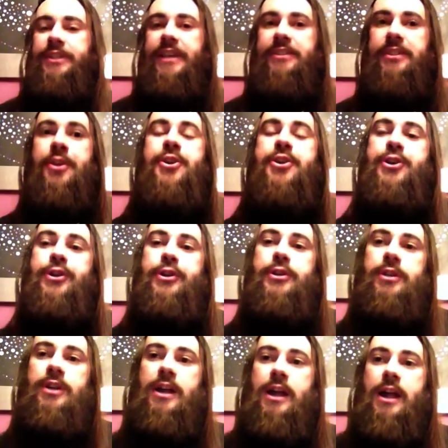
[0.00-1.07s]
Next
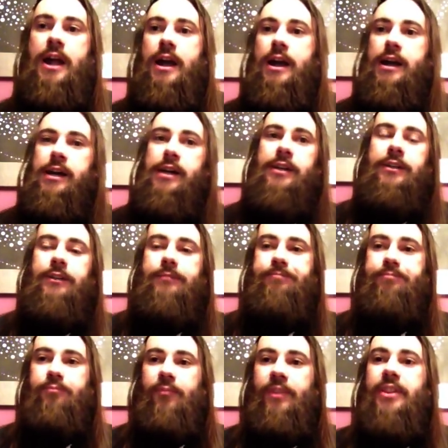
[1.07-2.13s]
year,
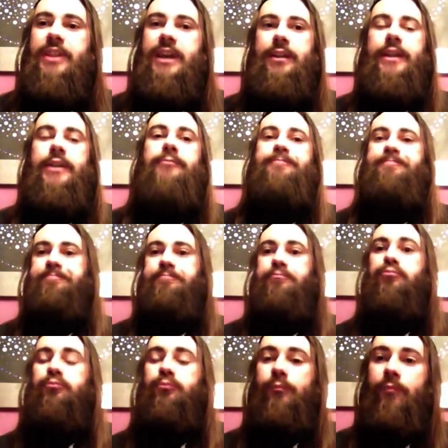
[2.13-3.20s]
Italian.
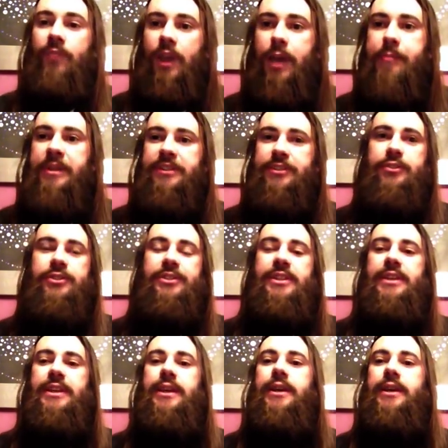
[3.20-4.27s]
I'm also
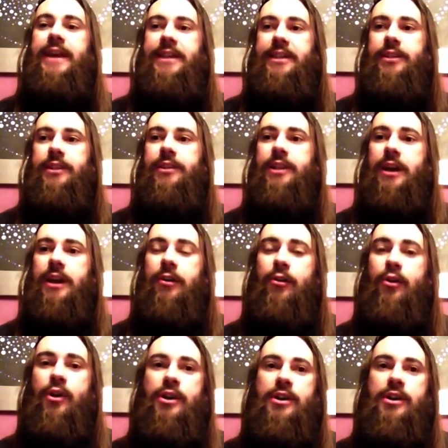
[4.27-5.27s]
studying Catalan now.